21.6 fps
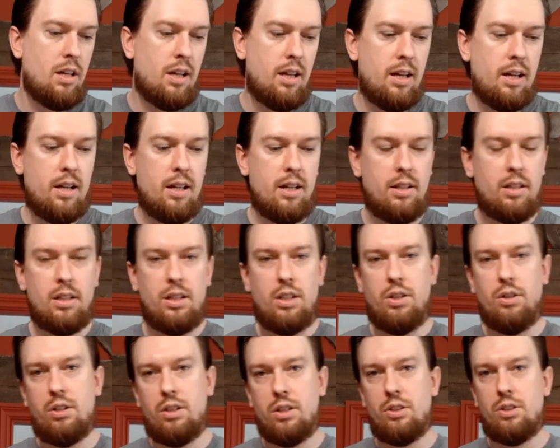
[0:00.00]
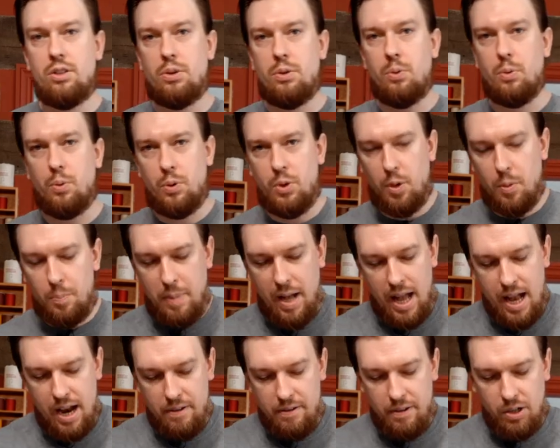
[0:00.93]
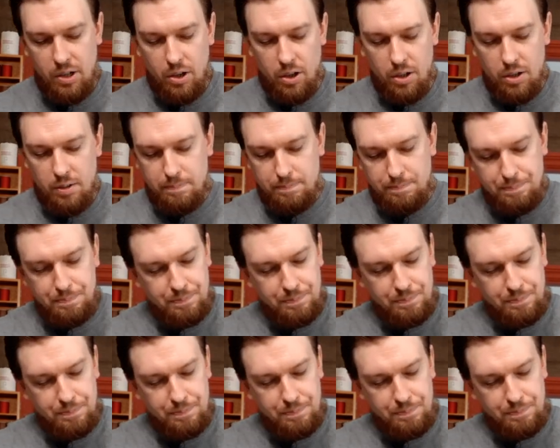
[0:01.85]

uh, that you can do all your paring on.